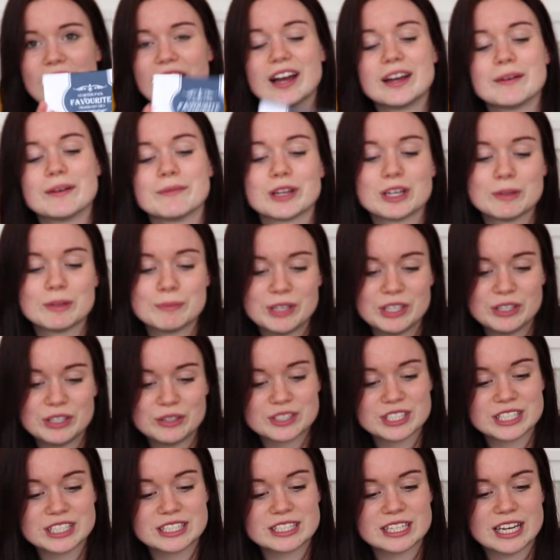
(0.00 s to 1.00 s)
I am going to be
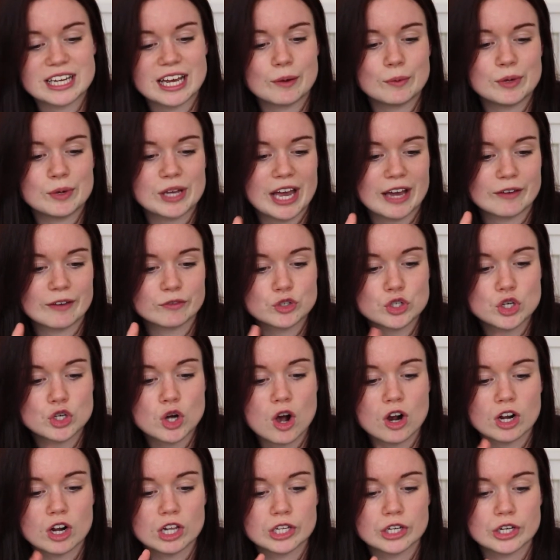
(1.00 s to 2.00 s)
using today, we have
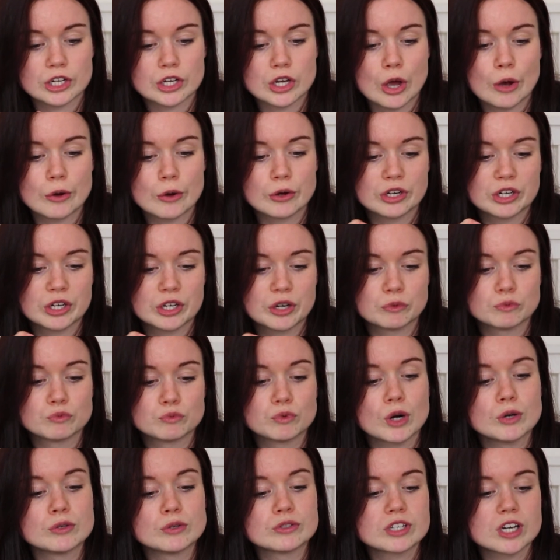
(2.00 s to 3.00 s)
chocolate, coconut,
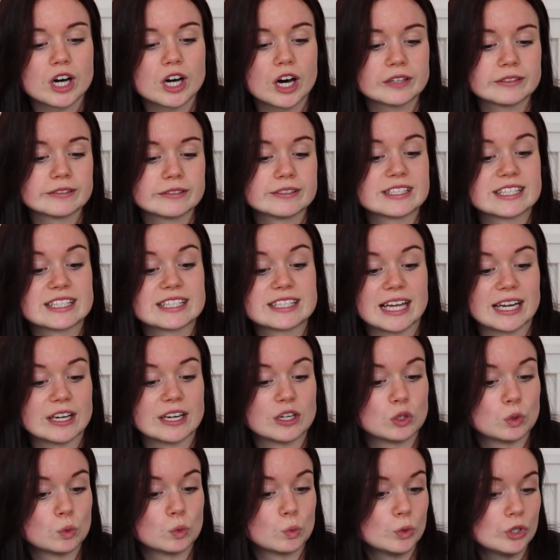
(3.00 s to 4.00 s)
rose garden,
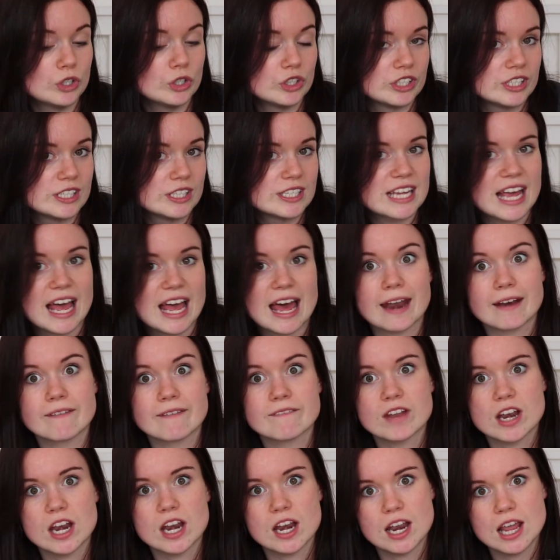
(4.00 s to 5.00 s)
sandalwood, and
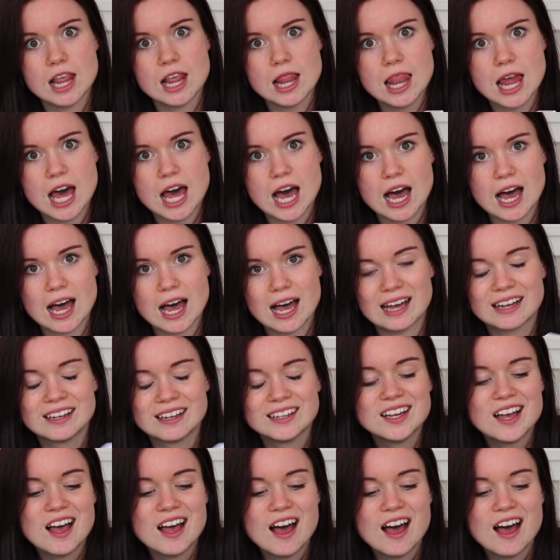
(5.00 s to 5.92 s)
vanilla.